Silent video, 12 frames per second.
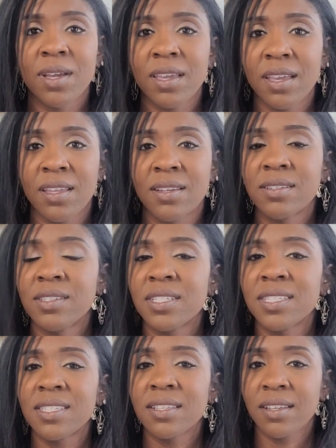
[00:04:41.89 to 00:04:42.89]
Again,
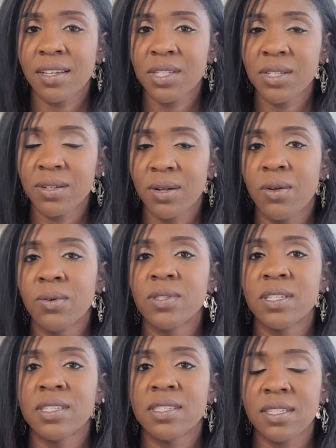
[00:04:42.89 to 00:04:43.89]
just look at your
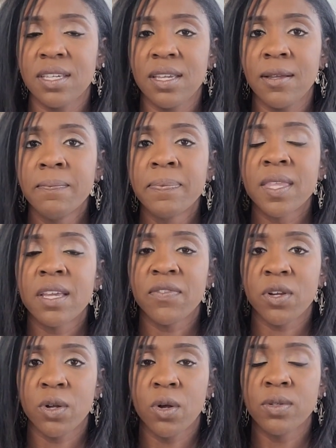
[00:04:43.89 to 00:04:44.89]
goals and see if
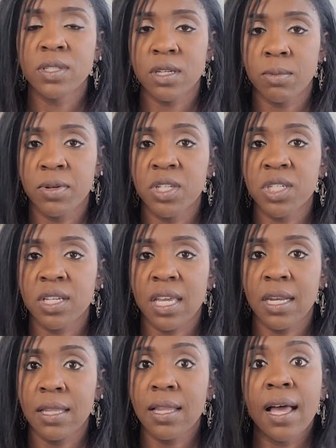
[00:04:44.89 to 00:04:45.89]
your goals and your budget
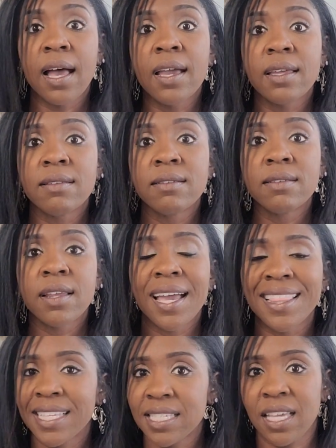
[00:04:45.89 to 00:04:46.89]
can align
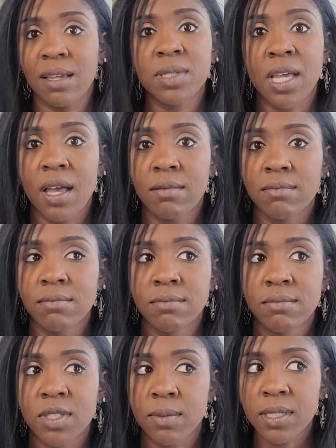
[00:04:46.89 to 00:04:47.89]
at the same time.
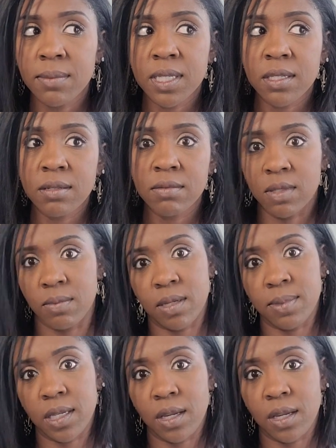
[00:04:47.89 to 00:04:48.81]
Sometimes they do, sometimes they